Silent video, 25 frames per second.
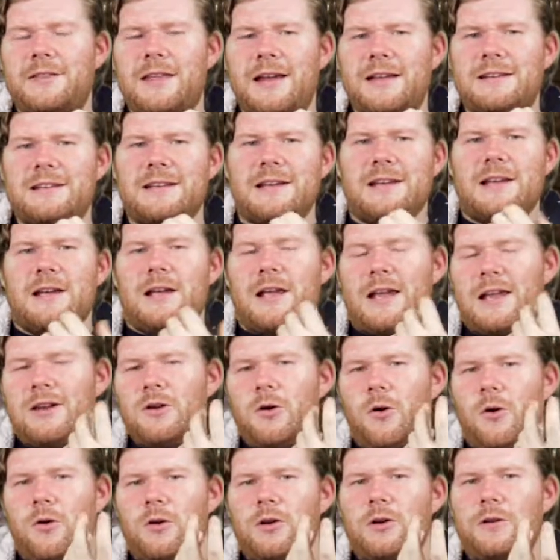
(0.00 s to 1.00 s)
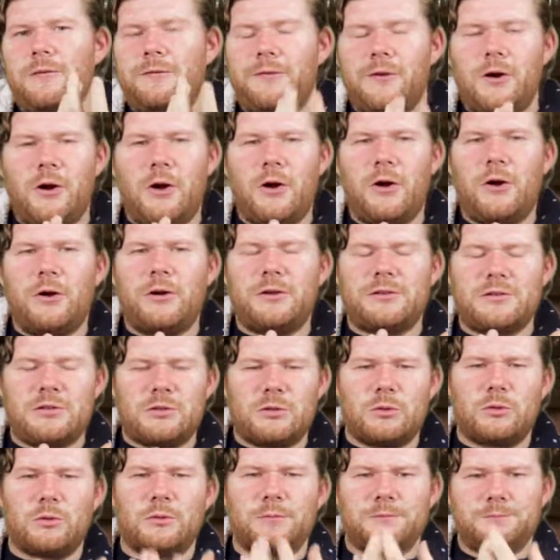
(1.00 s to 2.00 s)
that in order for her
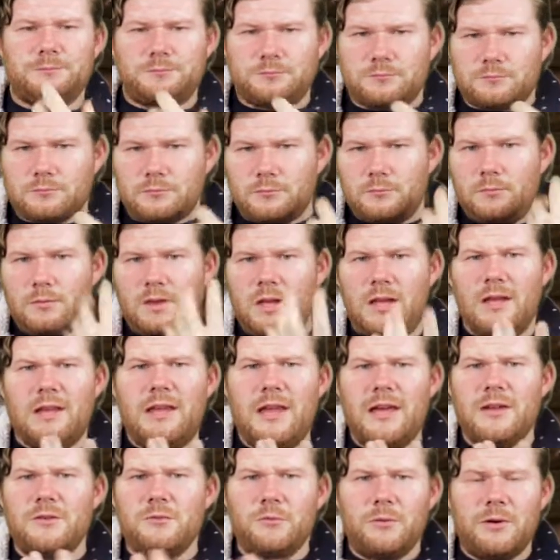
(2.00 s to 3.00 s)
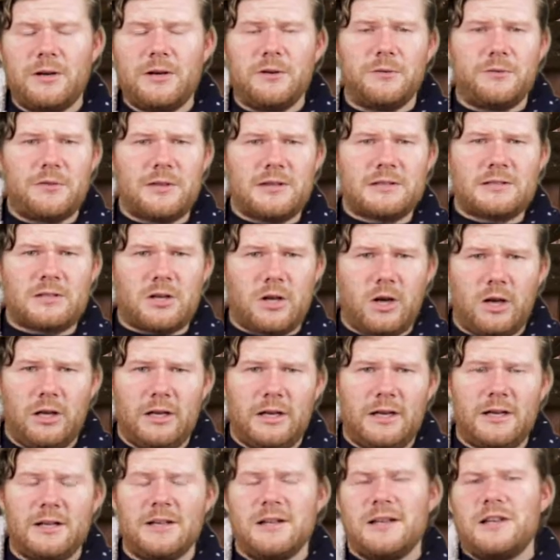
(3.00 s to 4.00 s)
to get rid of this
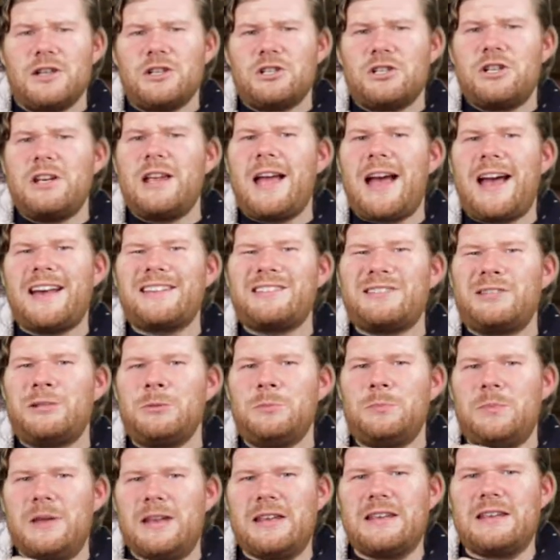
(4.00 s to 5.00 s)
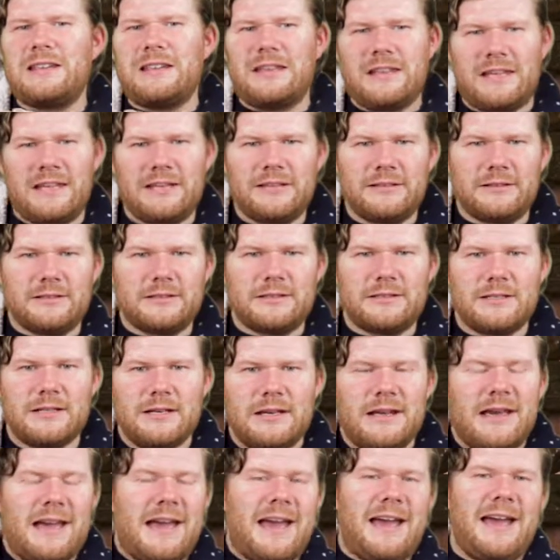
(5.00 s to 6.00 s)
collar, she has to be killed.
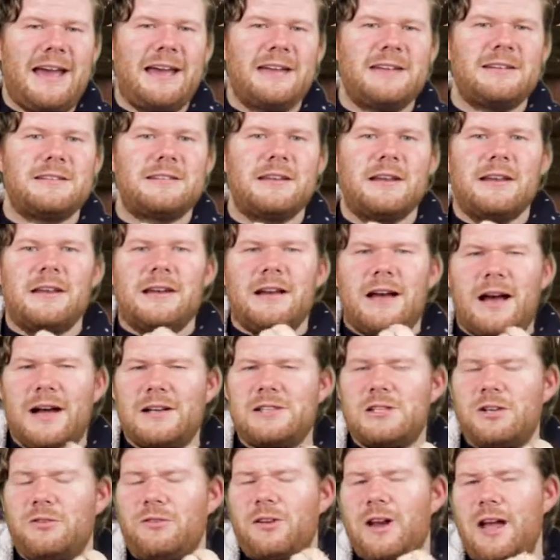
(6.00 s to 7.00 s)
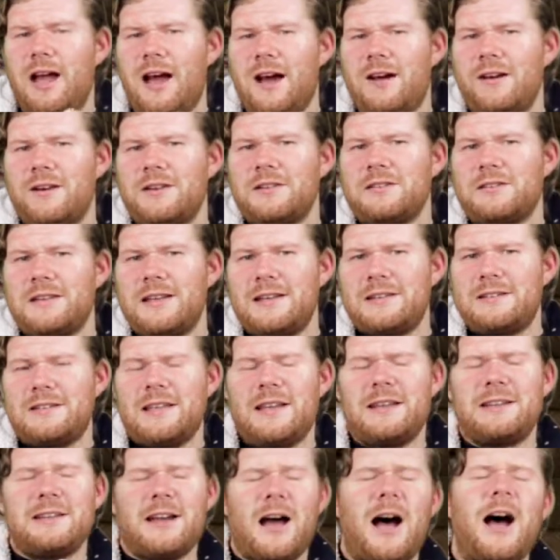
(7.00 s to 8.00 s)
And Hajirihara says
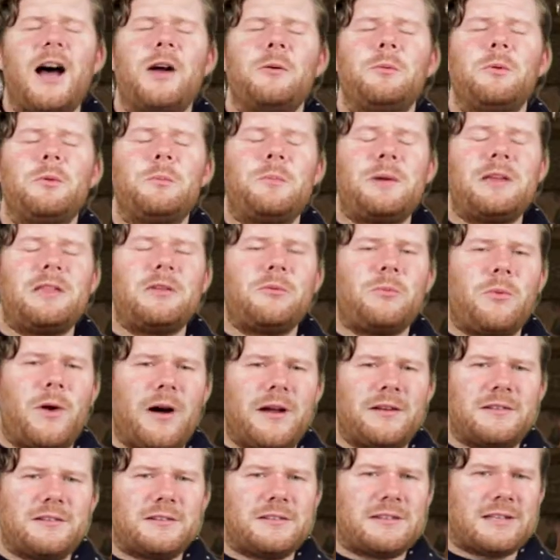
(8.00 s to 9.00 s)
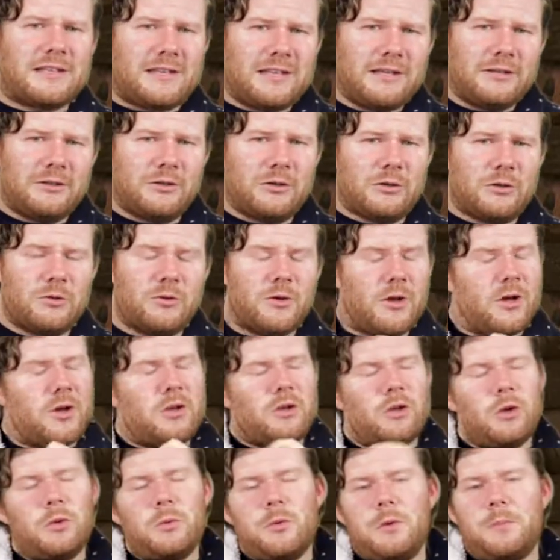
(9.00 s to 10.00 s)
that I will be the one to kill you,
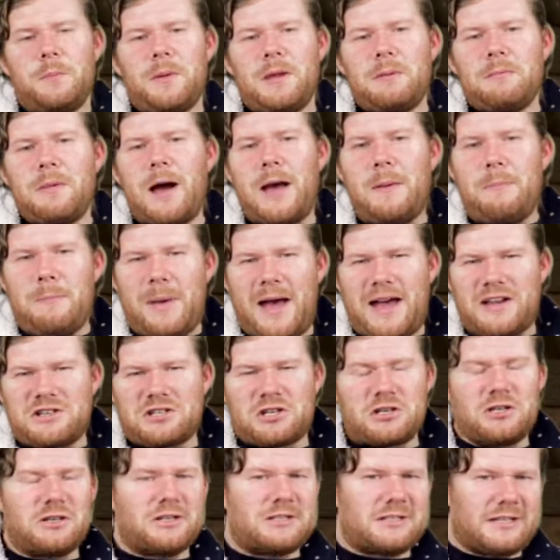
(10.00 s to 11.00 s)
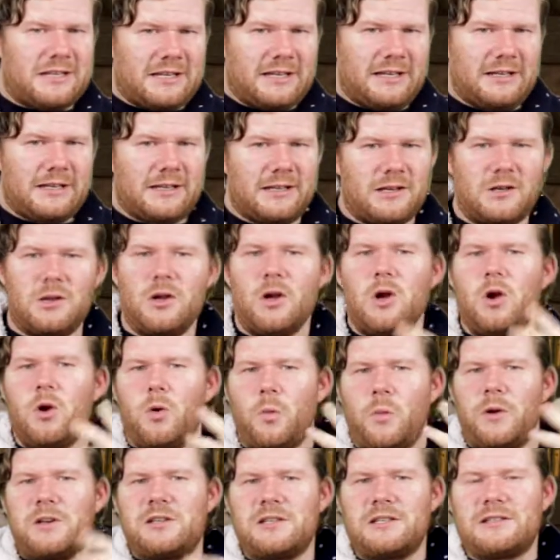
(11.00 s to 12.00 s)
you will be my passionate killing,
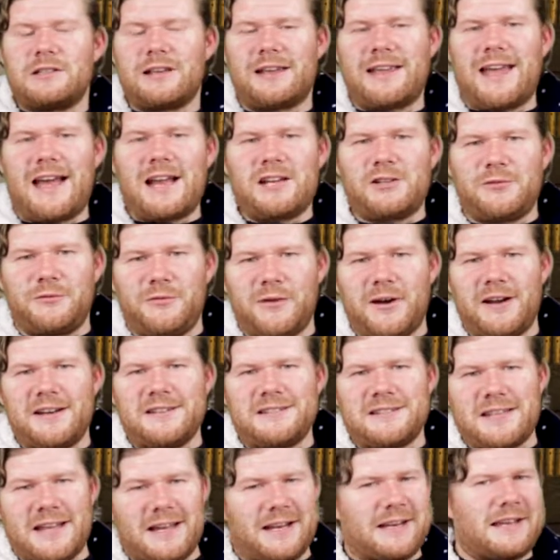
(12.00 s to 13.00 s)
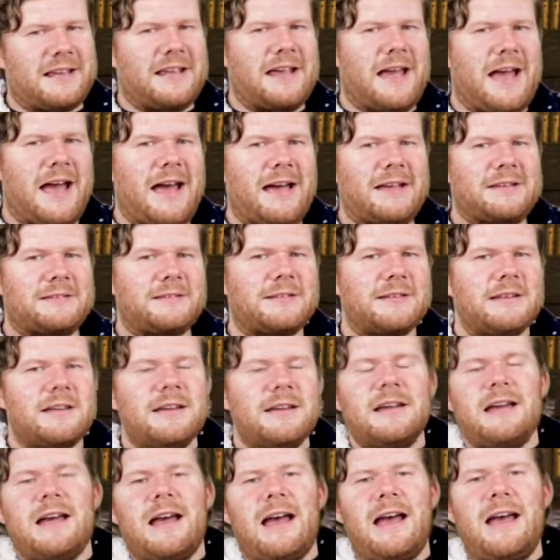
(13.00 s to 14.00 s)
which is a catchphrase that he has.
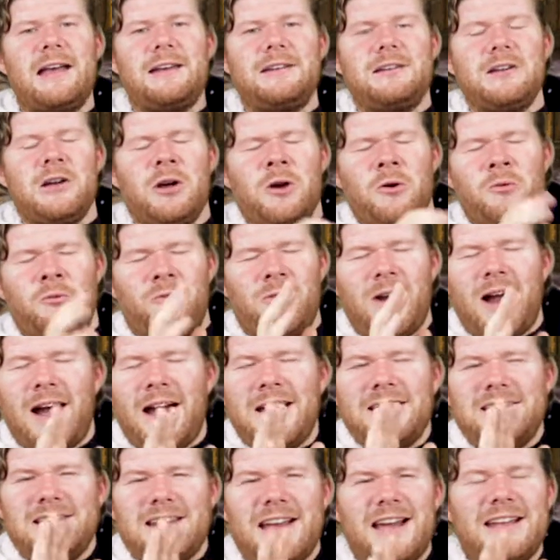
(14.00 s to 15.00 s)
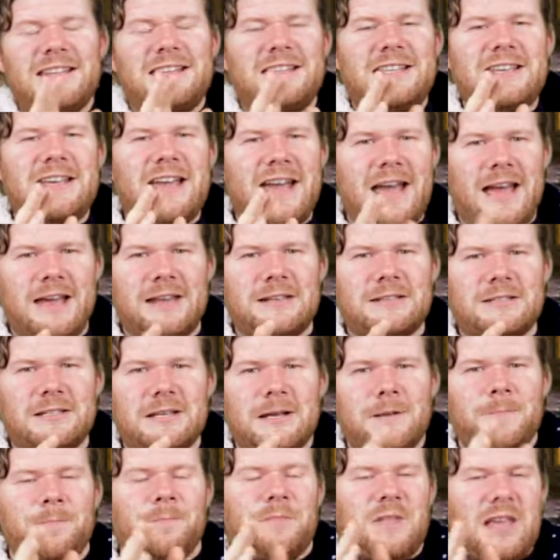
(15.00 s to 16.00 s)
And right at the end,
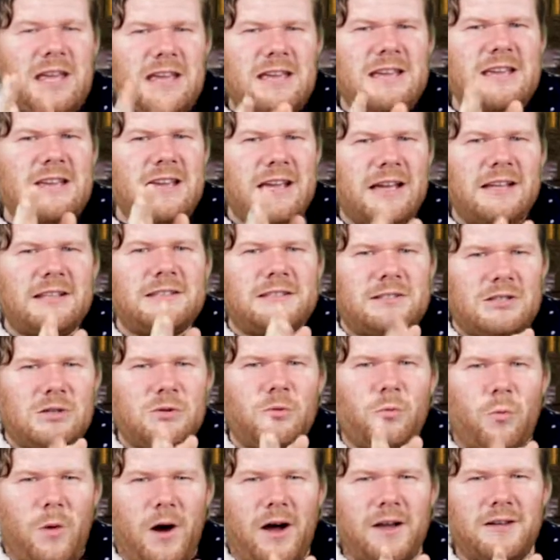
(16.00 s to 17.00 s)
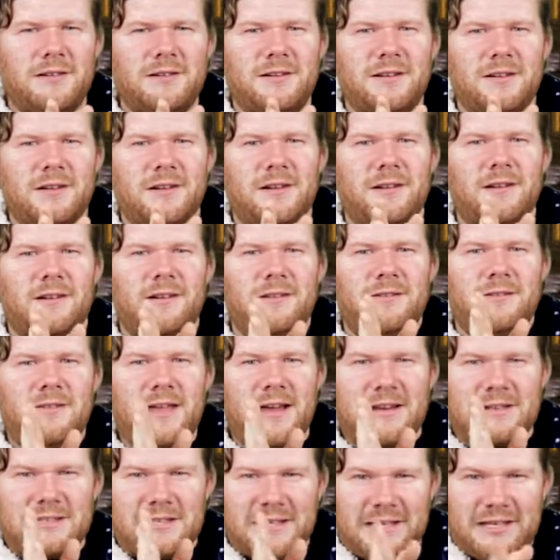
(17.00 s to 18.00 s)
he is the one
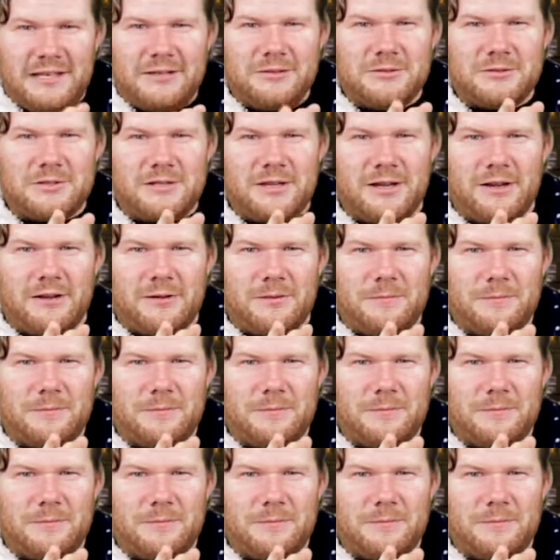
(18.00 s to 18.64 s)
that kills her.